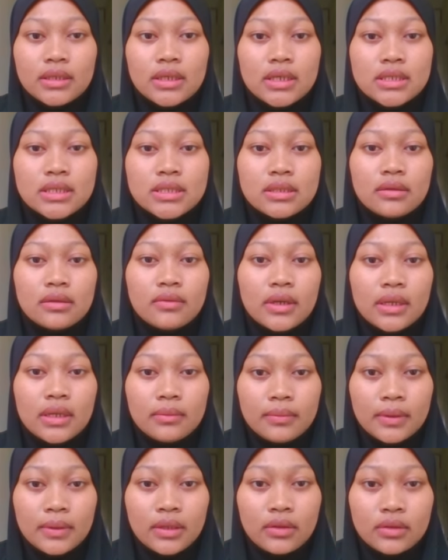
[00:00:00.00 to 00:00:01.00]
is great
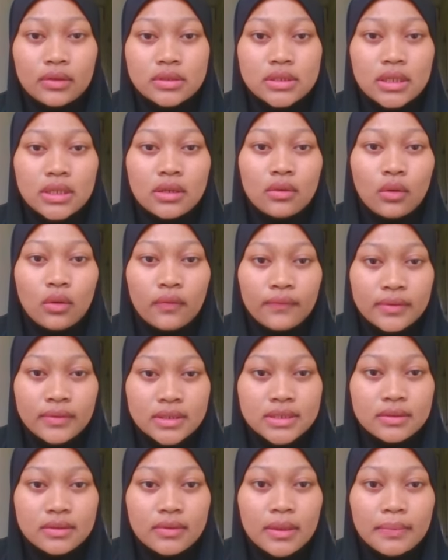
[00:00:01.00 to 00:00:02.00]
because it
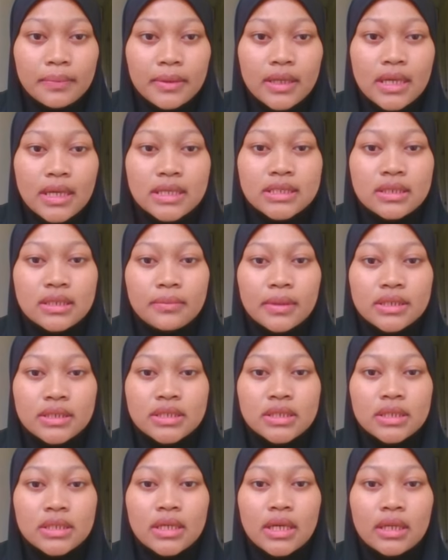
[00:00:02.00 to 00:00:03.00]
offers rapid
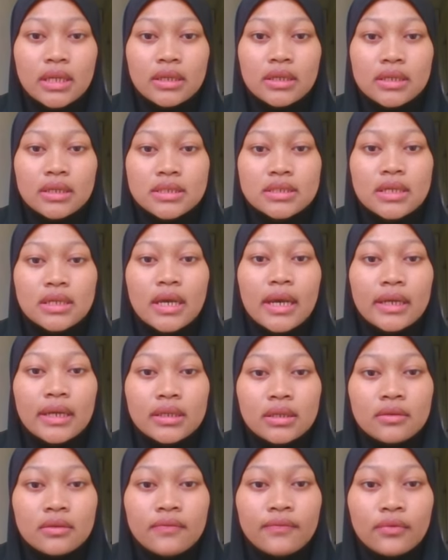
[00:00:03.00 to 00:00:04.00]
estimation and is
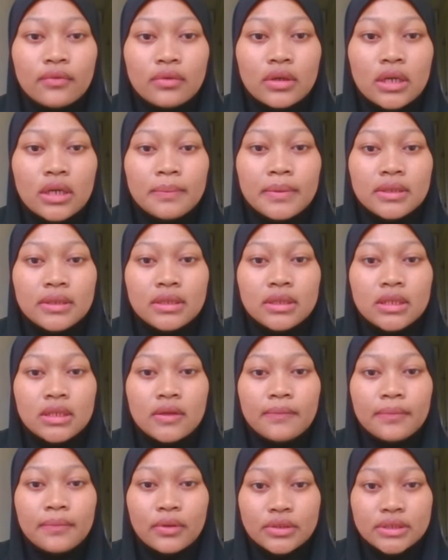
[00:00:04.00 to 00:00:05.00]
ideal for
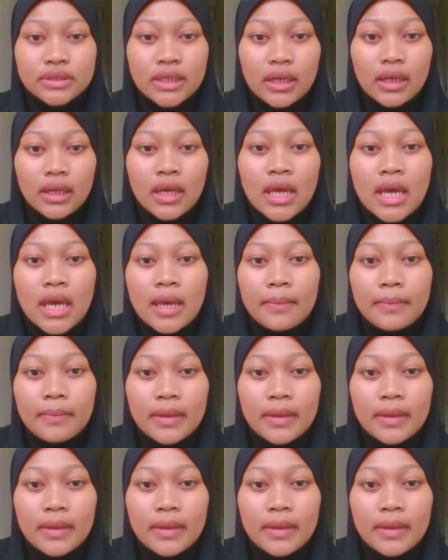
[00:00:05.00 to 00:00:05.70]
repetitive projects,